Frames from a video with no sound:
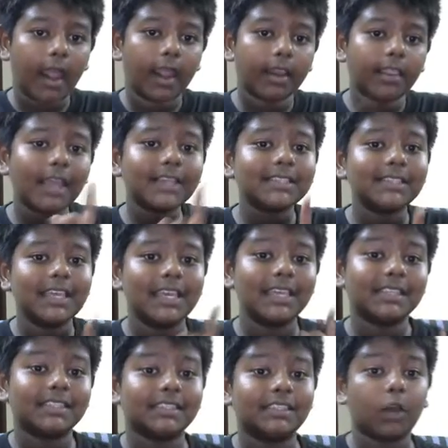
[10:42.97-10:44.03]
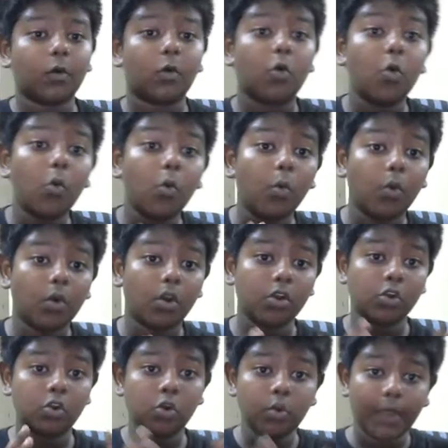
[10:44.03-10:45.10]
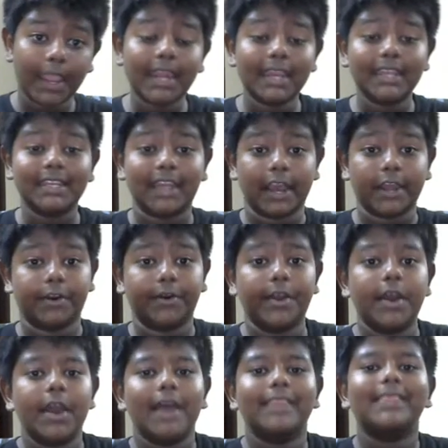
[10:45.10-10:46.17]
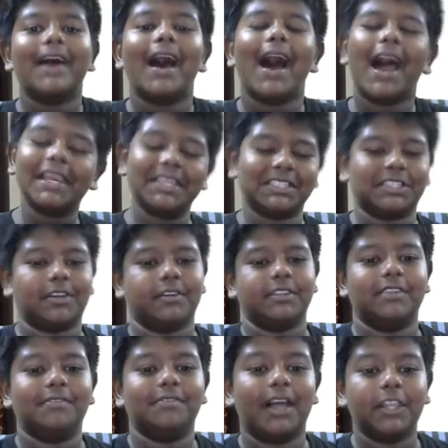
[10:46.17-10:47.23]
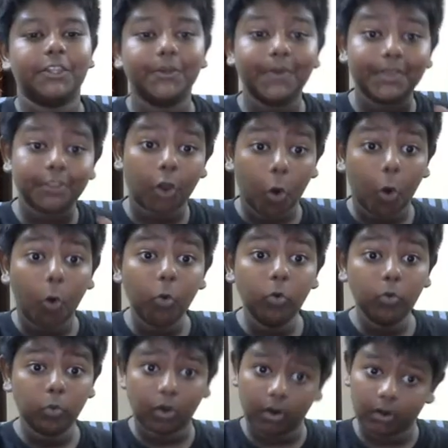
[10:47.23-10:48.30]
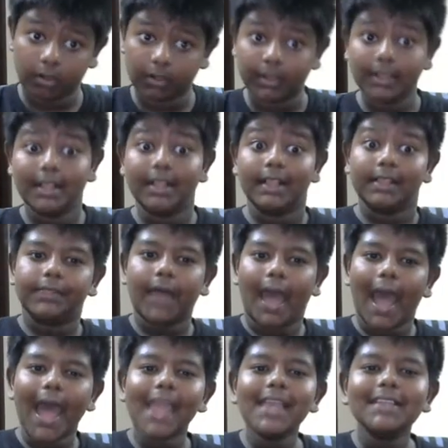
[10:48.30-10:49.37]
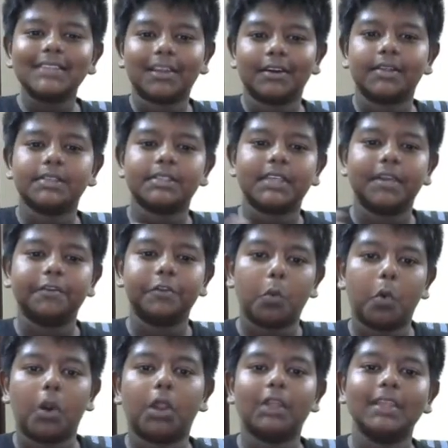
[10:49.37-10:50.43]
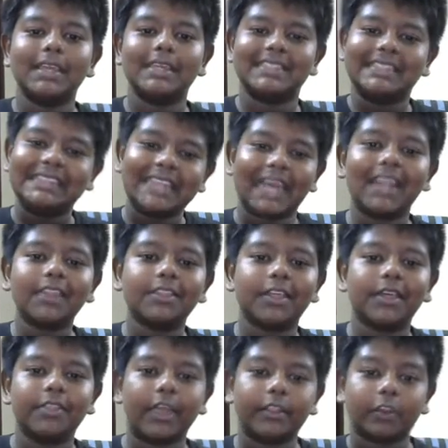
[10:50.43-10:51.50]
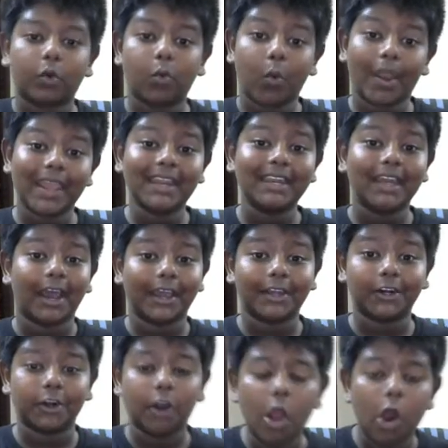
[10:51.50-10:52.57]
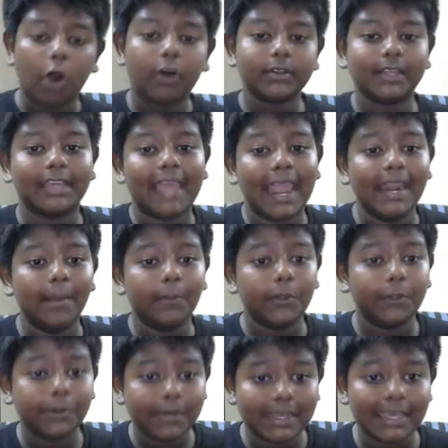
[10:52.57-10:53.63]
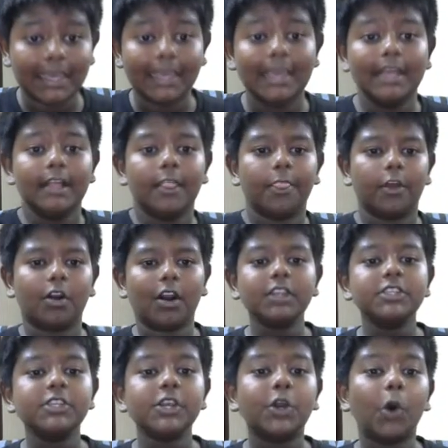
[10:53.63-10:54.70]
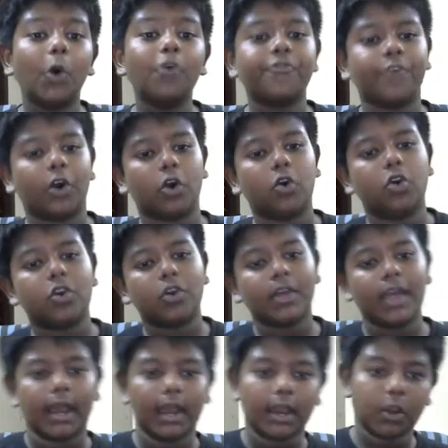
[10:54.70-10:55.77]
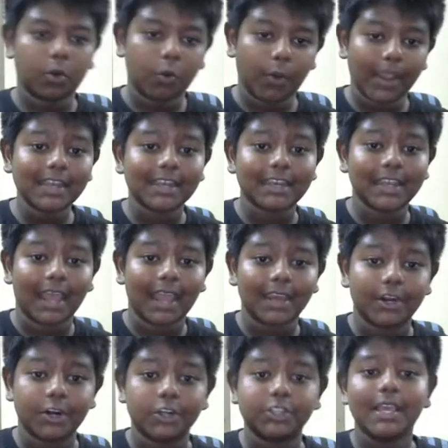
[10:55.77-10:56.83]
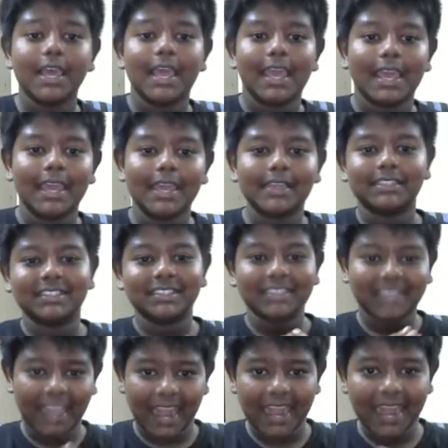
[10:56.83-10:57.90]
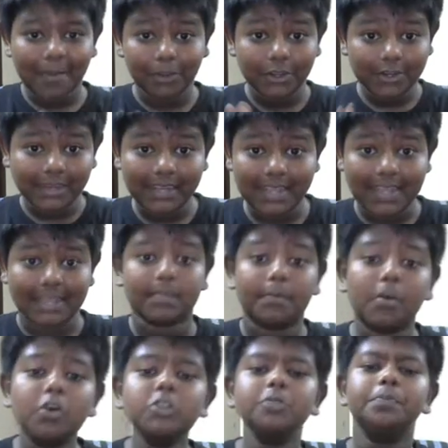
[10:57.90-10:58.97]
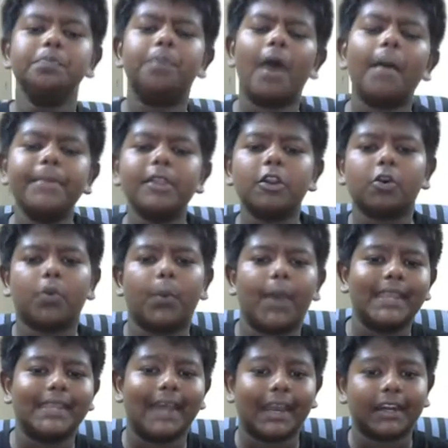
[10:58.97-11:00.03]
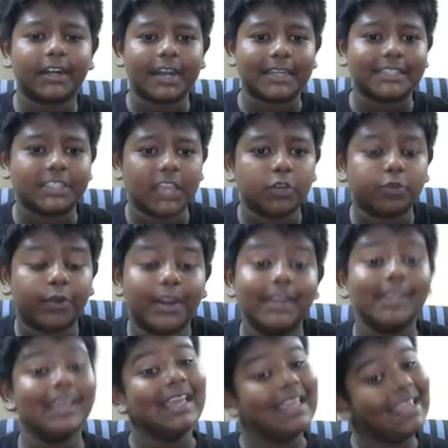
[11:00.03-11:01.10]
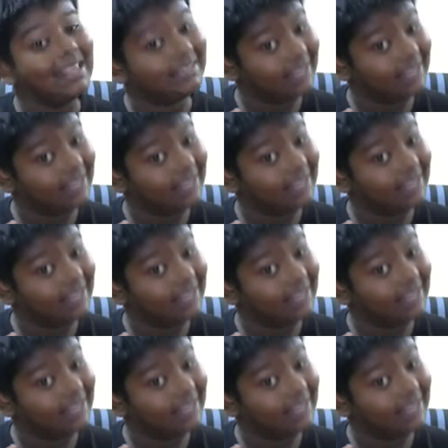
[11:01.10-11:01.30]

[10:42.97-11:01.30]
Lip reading: Next is the Kuwaiti dinar, the highest currency value in the whole world. The highest currency of the world is none other than the Kuwaiti dinar, or the KWD. The currency code for Kuwaiti dinars is KWD. The most popular Kuwait dinar exchange rate is